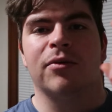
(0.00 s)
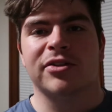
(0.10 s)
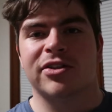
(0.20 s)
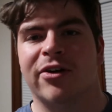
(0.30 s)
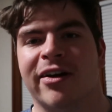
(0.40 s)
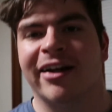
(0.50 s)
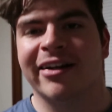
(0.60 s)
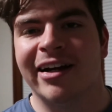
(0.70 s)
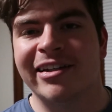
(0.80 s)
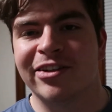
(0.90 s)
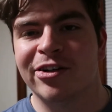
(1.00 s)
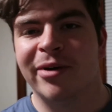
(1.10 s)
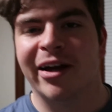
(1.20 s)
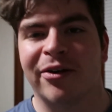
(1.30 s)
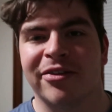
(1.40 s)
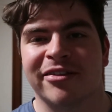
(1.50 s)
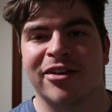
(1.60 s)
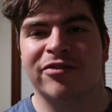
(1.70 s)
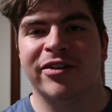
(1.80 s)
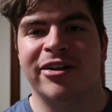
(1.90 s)
What's going on guys? Coming back with
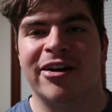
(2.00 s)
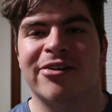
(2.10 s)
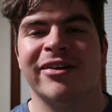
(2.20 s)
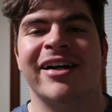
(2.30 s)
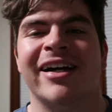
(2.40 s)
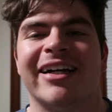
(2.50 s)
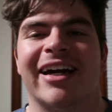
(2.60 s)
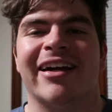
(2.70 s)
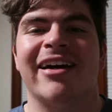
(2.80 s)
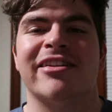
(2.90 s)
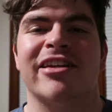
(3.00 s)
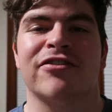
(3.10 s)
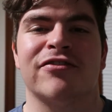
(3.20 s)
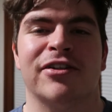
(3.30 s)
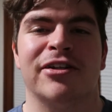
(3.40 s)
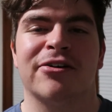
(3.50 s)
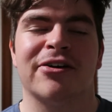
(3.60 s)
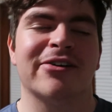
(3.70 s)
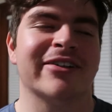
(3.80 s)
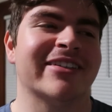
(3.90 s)
another video. Kinda got a different video
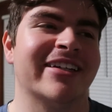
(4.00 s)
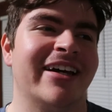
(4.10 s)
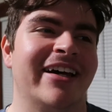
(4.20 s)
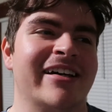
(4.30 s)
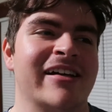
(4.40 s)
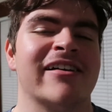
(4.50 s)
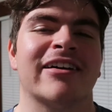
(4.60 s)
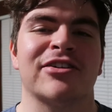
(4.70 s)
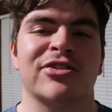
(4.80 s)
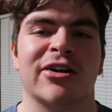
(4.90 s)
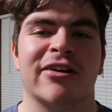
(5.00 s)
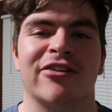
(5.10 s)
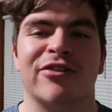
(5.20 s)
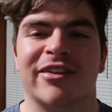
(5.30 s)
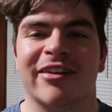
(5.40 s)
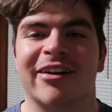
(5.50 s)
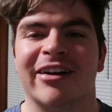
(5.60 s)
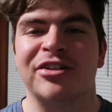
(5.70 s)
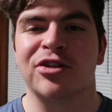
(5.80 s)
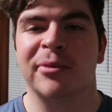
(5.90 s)
going today. Gonna start off with
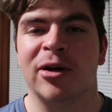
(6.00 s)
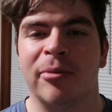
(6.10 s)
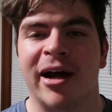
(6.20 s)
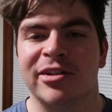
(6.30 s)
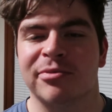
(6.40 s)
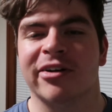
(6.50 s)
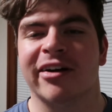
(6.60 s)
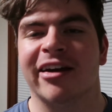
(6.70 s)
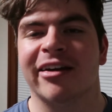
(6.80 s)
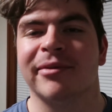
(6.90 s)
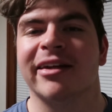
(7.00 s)
our intramural basketball game.